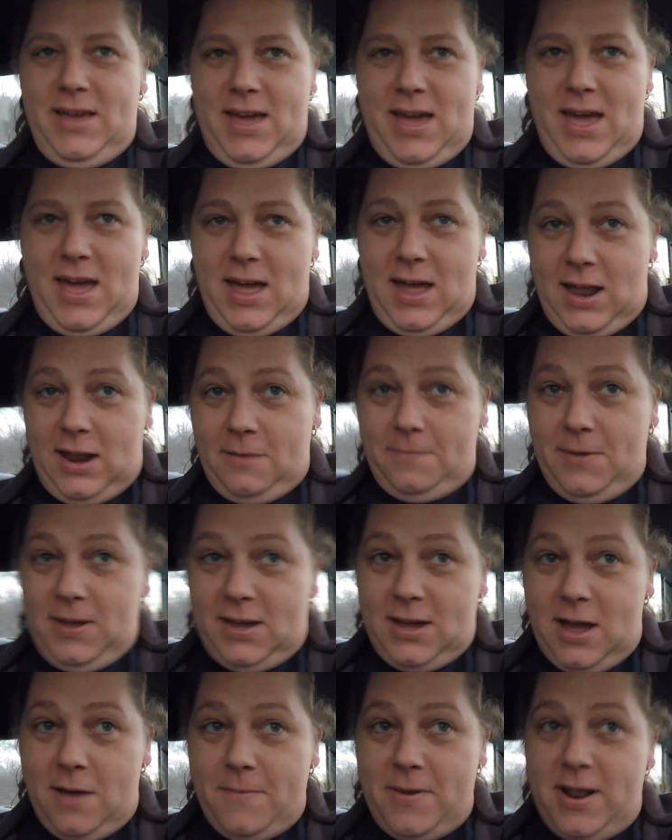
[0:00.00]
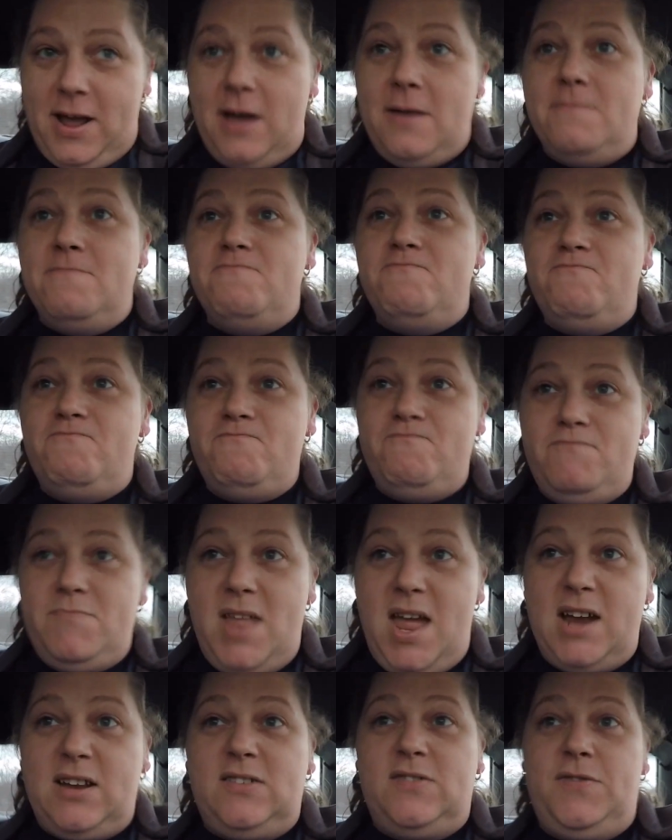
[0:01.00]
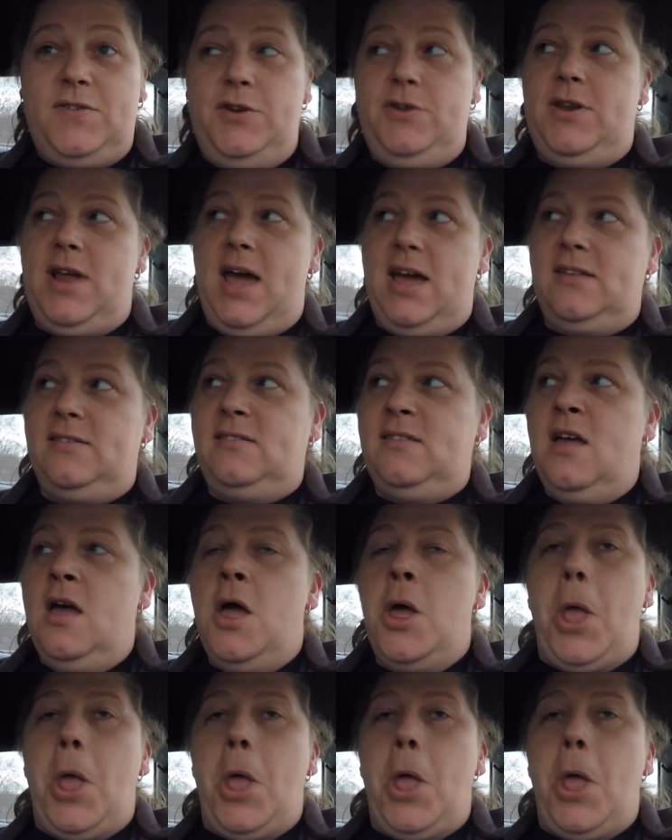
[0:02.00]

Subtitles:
It'll be coming up next few days.